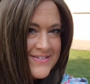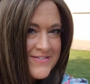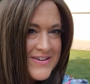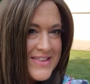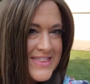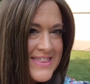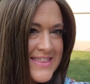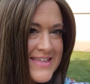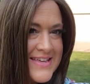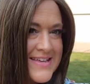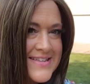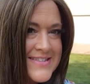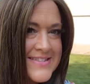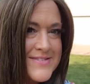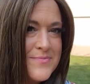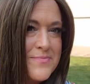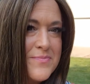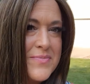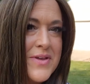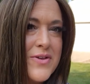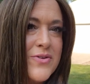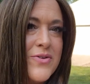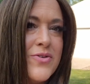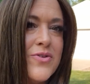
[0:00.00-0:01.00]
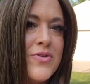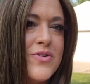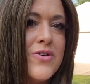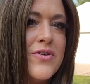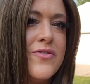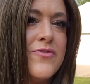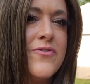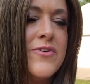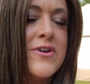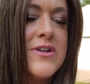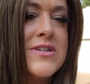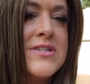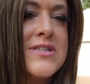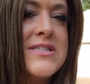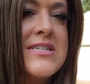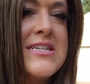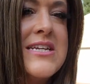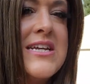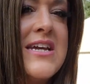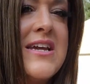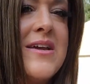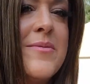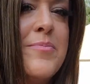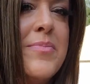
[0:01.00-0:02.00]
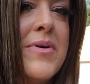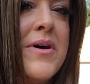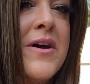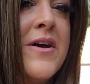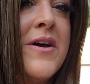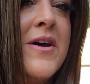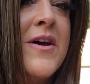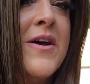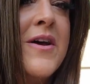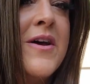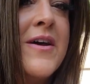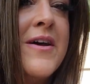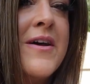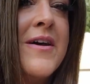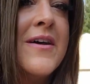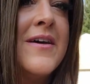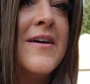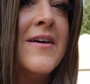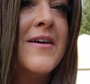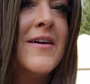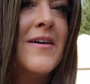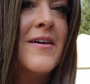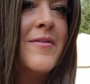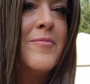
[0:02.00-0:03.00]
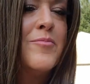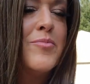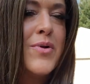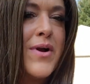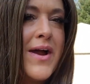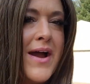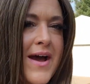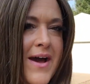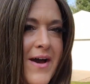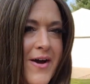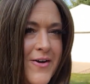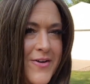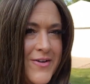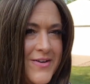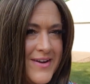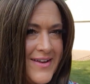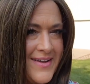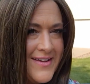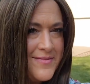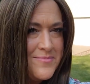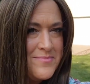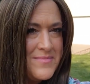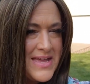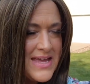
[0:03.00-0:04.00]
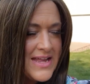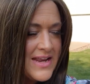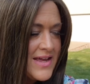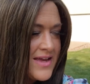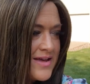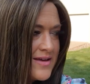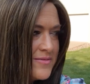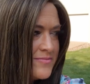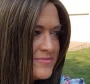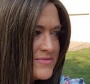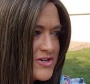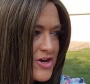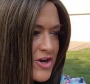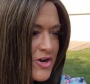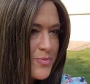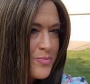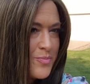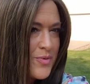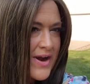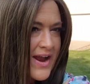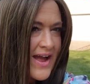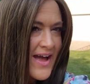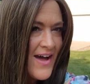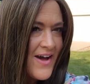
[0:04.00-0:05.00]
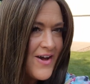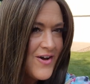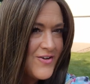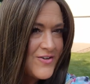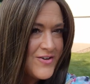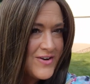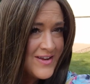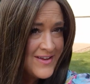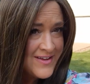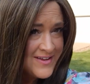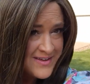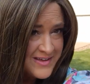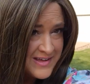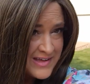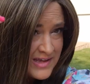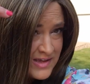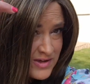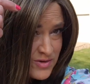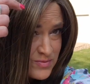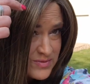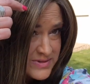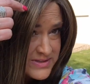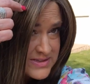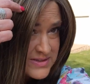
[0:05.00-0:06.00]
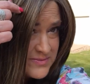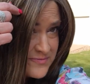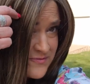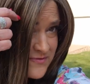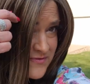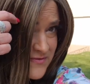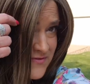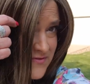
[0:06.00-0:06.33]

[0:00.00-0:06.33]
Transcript: with this beautiful, deep brown, medium dark brown with some